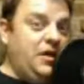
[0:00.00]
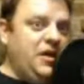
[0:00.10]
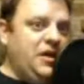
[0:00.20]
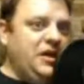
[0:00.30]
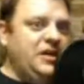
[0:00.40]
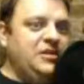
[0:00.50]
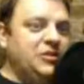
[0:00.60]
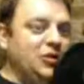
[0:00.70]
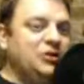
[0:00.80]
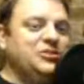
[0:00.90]
he
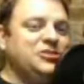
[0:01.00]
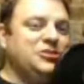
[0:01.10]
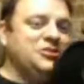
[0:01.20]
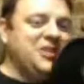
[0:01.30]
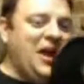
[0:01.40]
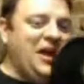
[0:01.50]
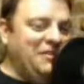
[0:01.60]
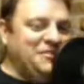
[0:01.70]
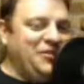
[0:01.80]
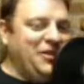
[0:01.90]
looks at your
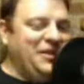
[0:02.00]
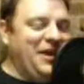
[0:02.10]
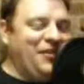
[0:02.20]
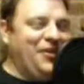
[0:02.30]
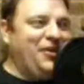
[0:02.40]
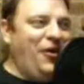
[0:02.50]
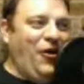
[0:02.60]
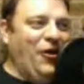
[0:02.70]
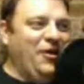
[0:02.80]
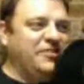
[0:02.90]
saves on the
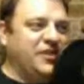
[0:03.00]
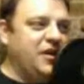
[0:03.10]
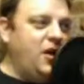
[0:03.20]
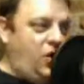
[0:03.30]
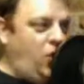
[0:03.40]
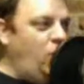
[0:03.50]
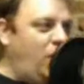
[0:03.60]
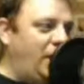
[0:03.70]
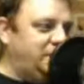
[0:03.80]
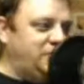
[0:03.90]
card. He's like, "Oh,
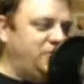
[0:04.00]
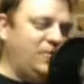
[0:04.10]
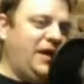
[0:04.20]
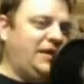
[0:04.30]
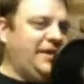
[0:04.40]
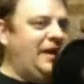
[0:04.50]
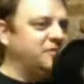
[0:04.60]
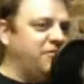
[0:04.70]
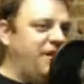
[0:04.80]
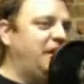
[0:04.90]
I see you like
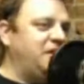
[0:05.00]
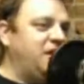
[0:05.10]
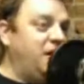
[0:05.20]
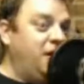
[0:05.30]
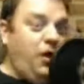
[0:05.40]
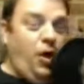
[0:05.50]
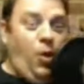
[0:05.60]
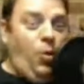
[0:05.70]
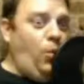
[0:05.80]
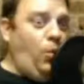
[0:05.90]
Castlevania."
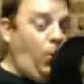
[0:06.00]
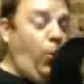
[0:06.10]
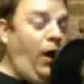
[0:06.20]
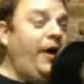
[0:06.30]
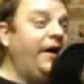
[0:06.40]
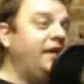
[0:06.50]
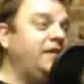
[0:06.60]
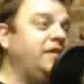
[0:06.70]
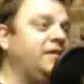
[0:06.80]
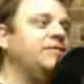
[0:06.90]
What? Or he